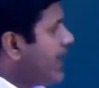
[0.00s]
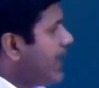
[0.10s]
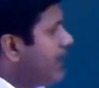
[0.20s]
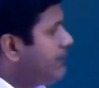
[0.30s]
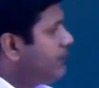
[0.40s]

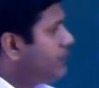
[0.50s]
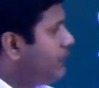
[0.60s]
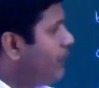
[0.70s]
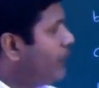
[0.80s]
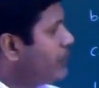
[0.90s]
and
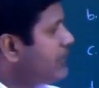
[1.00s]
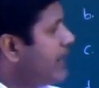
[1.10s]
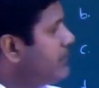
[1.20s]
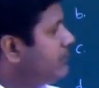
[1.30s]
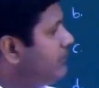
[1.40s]
4
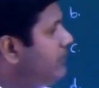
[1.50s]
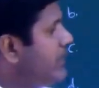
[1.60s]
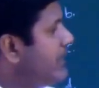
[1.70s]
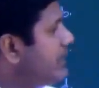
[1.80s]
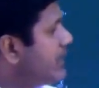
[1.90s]
times
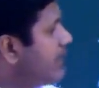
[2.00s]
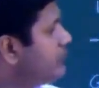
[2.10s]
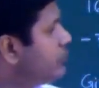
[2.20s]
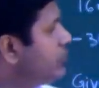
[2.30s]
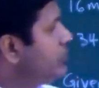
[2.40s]
v
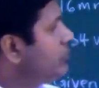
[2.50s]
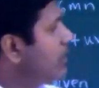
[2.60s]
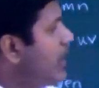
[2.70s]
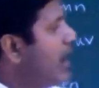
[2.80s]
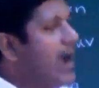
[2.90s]
times u
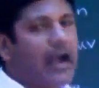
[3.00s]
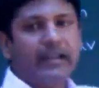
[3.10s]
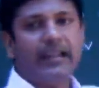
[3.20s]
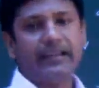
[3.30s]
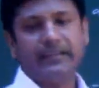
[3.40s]
are
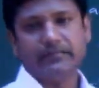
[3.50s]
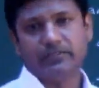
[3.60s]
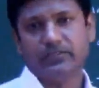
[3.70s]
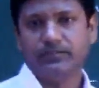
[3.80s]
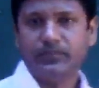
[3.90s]
unlike terms.